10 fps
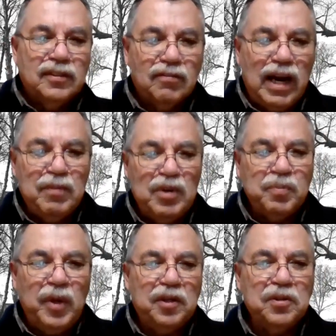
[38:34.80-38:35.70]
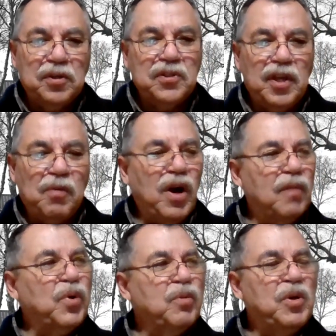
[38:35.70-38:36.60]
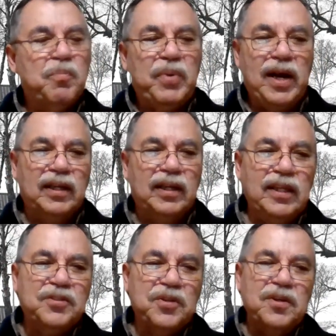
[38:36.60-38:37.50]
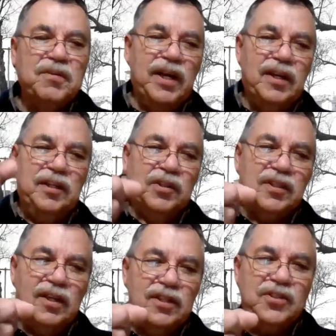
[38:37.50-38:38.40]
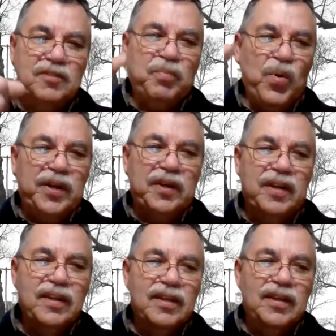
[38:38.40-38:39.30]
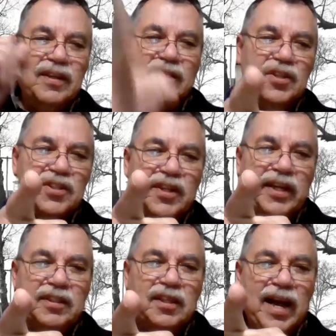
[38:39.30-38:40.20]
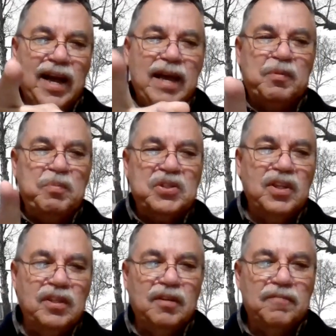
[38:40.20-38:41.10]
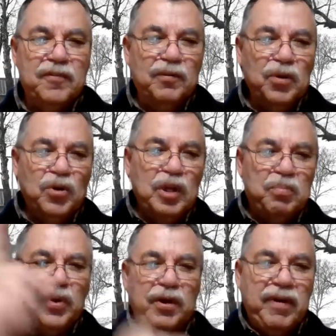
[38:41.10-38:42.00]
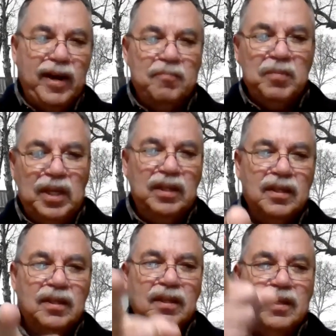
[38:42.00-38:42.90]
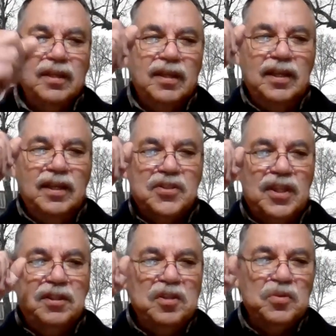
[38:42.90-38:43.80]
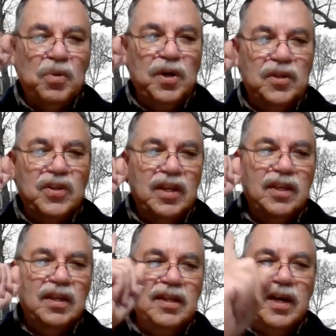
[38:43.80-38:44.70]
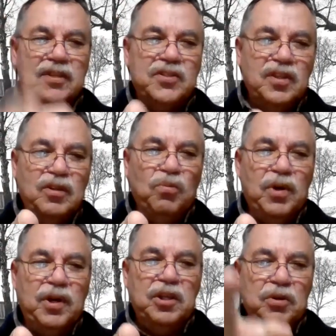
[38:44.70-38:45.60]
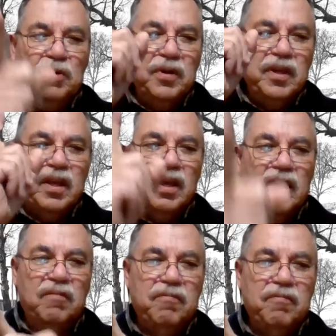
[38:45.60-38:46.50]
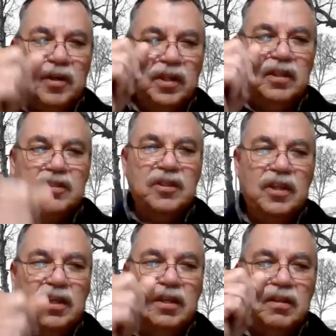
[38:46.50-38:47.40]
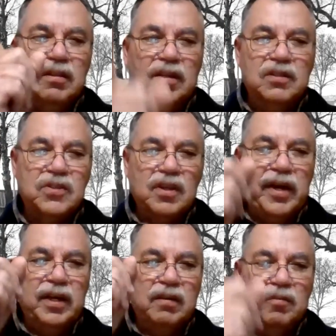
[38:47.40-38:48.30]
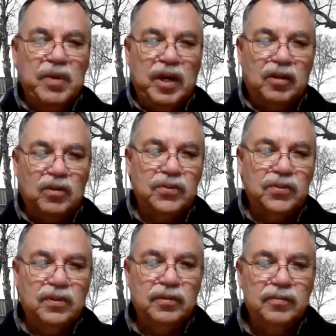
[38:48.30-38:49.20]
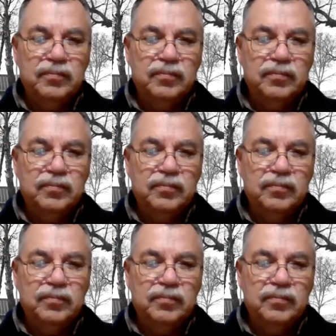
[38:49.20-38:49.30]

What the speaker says: grabbing as many cookies as they want, put them in their pocket. And he turned around and he looked at us. He's pointed just like this. I happened to be sitting in the front row and he pointed right at me. And he said these words, not a single one of you ever going to see the inside of a medical school.